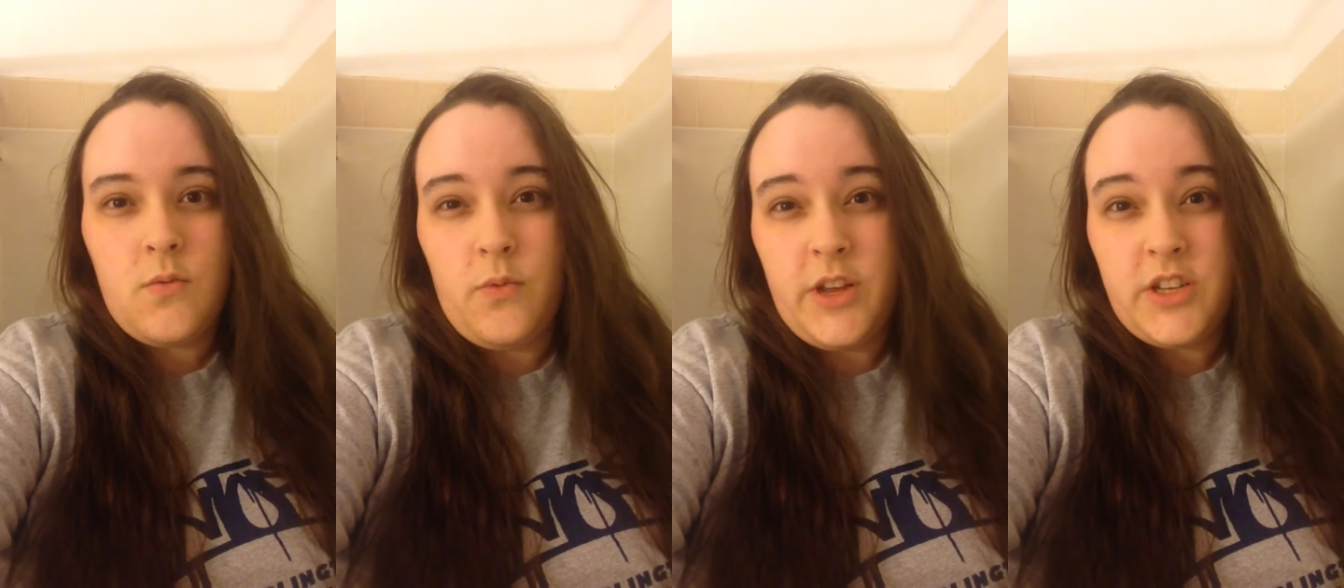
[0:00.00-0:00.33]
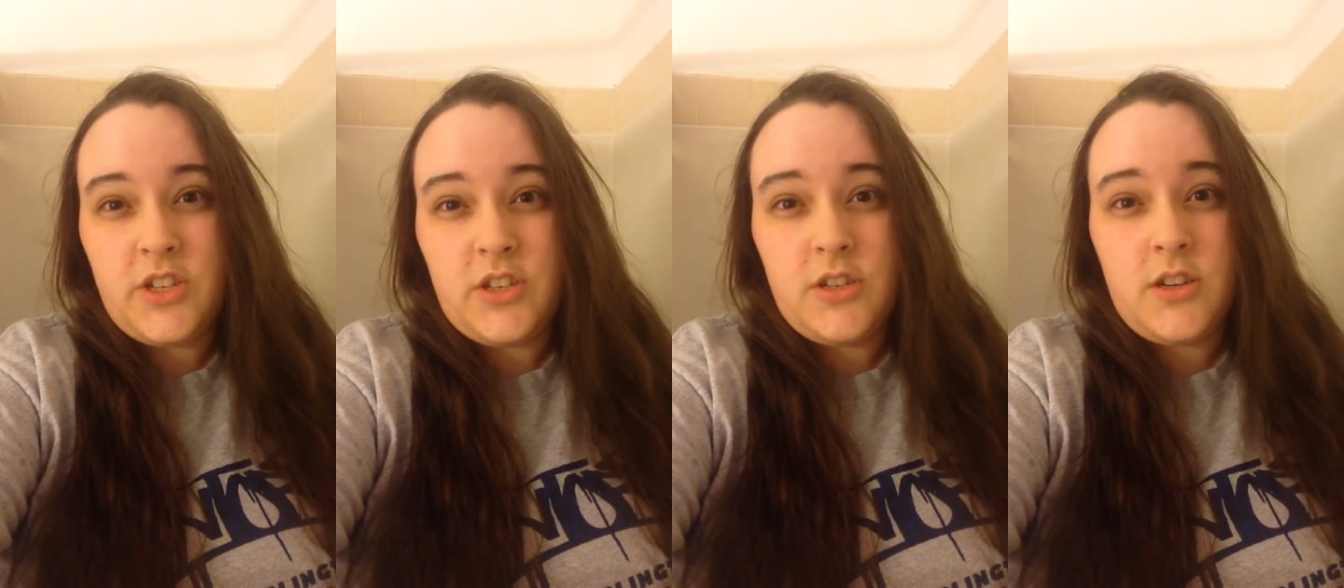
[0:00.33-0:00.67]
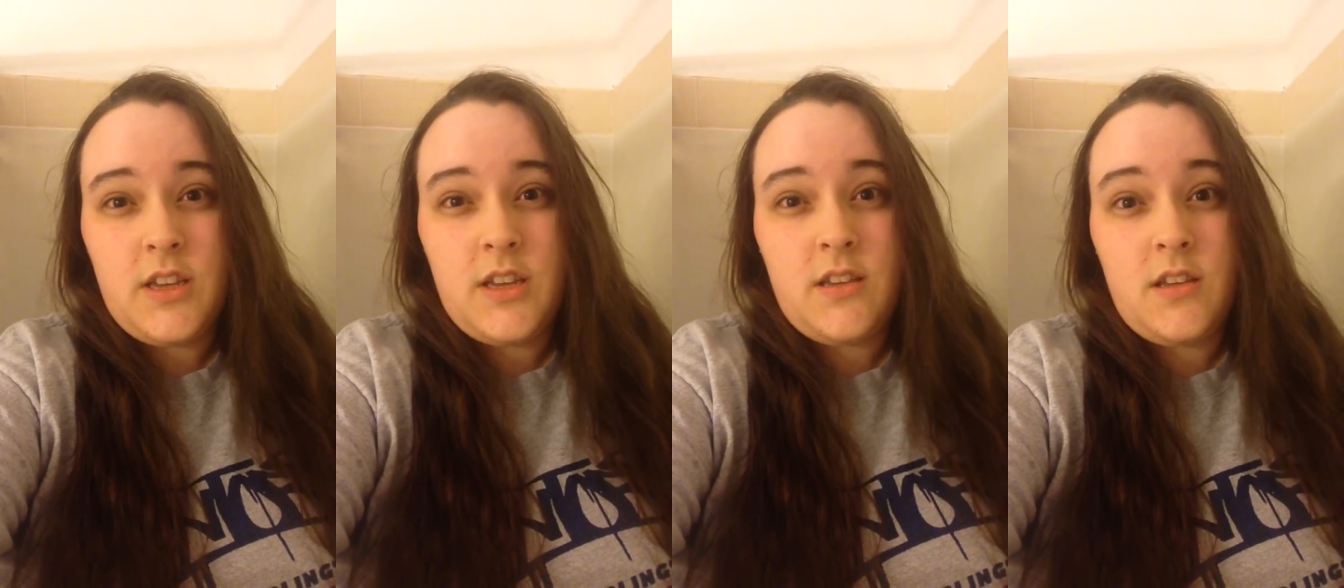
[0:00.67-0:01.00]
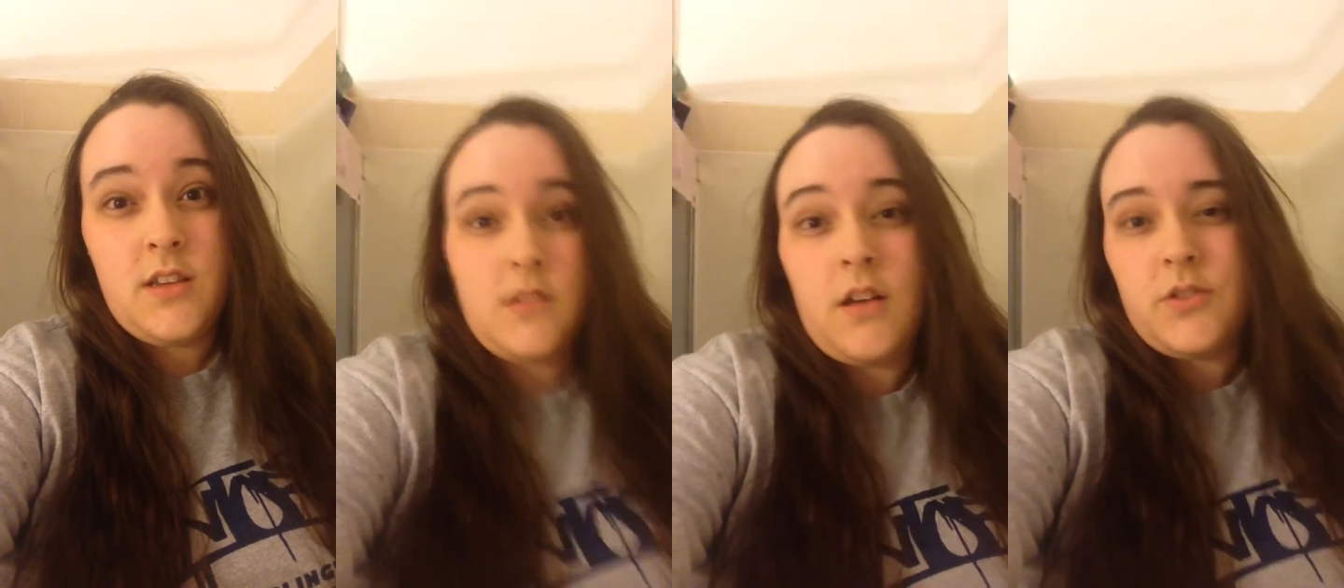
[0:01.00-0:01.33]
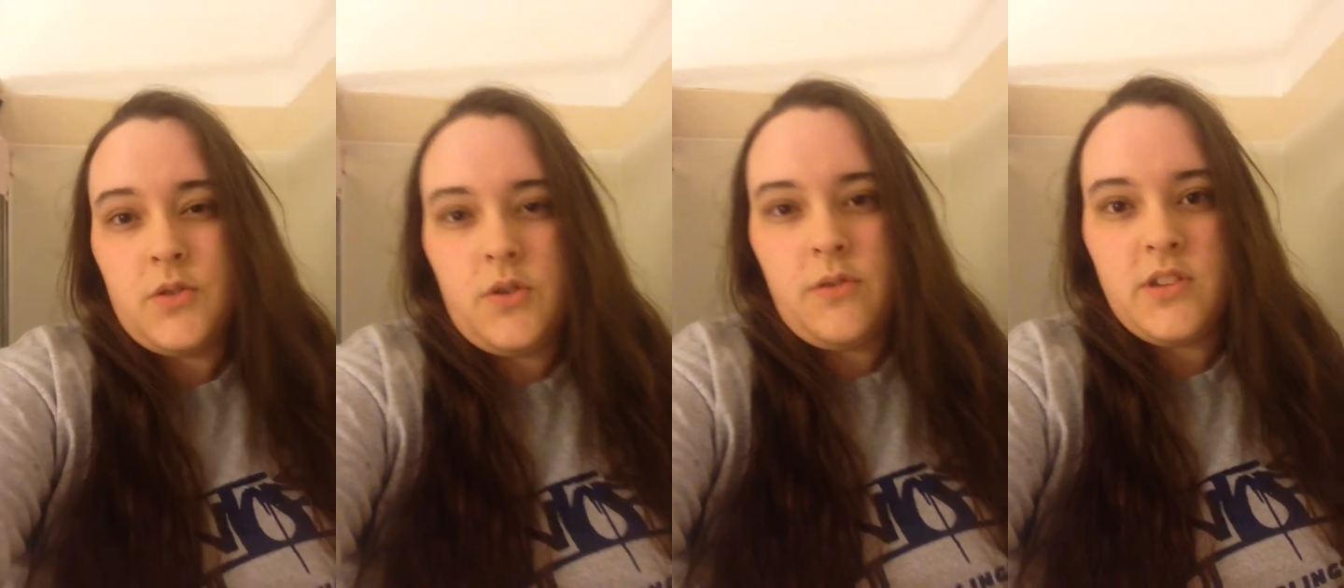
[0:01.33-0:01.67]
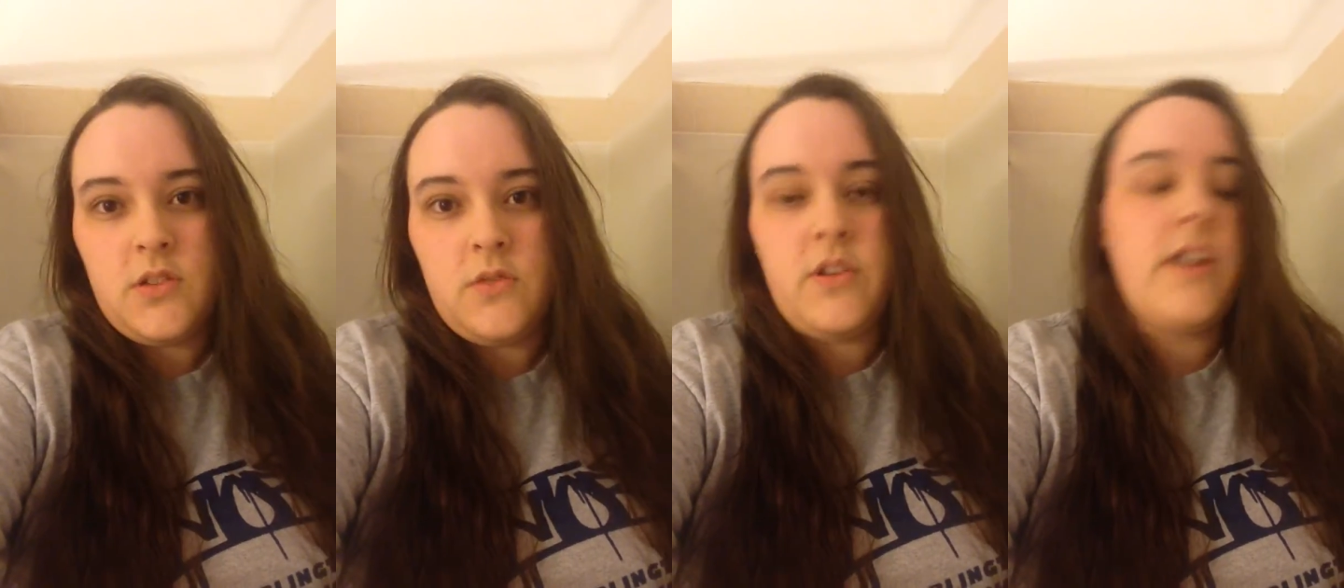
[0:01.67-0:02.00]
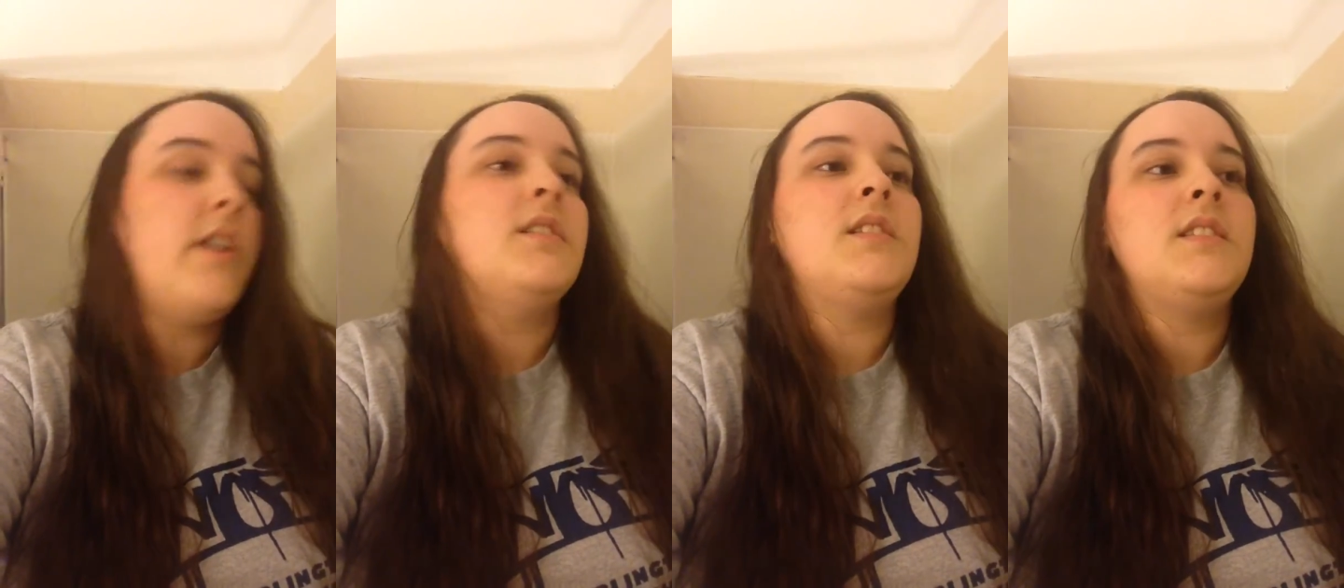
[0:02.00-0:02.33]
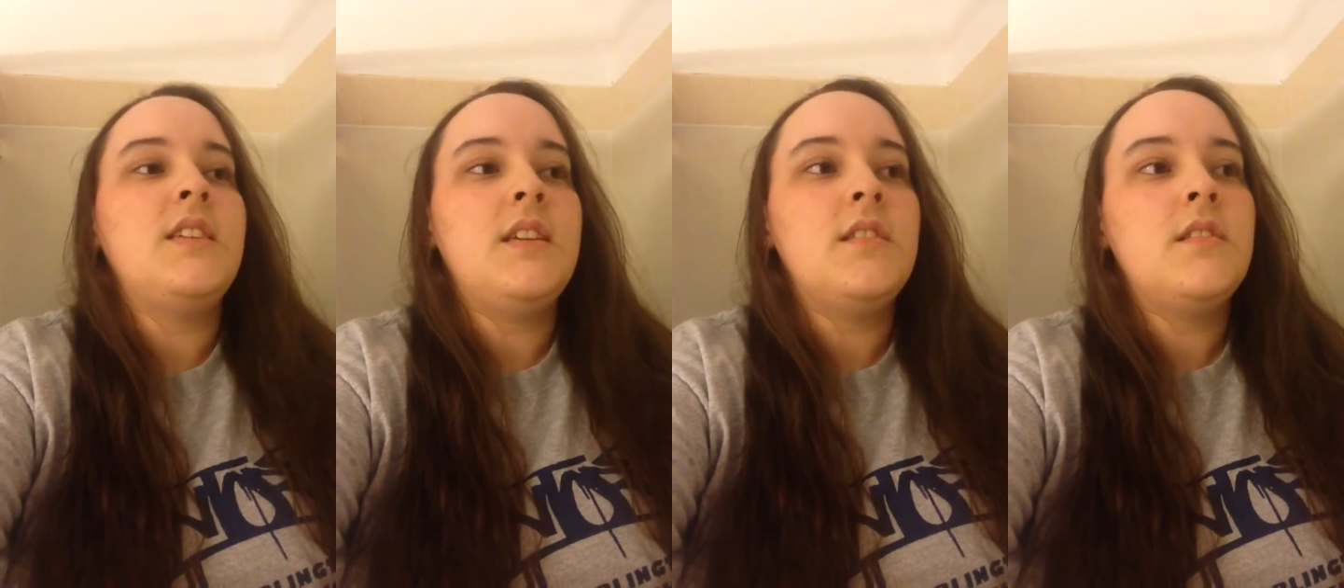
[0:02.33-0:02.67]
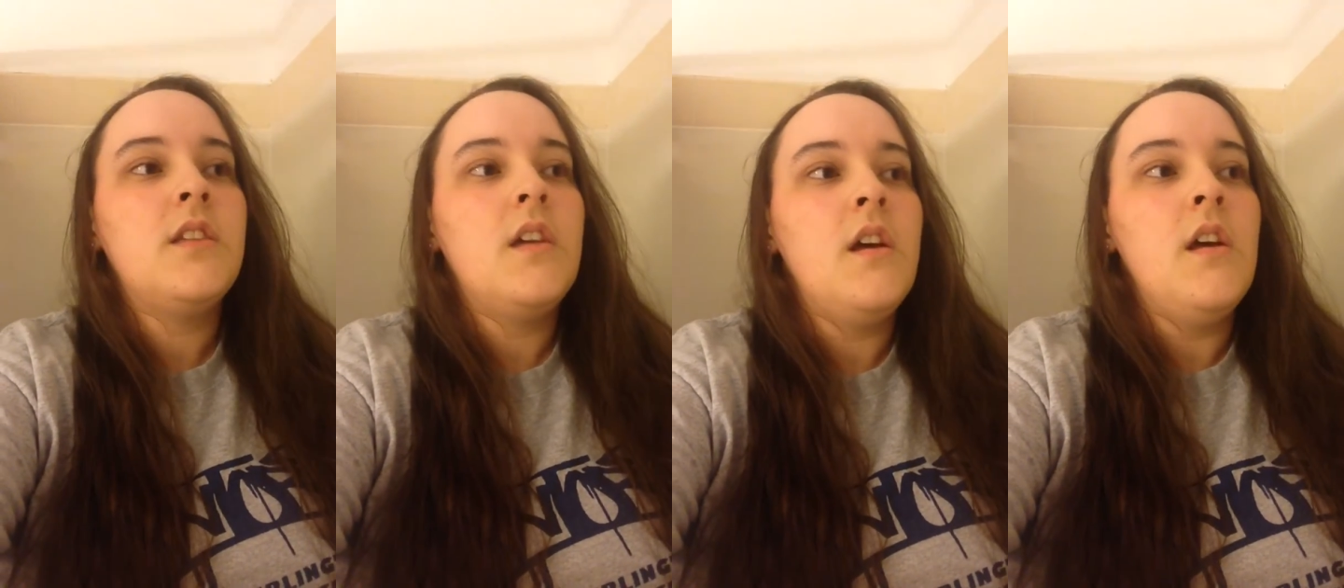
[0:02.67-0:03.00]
which is also known as Lou Gehrig's disease.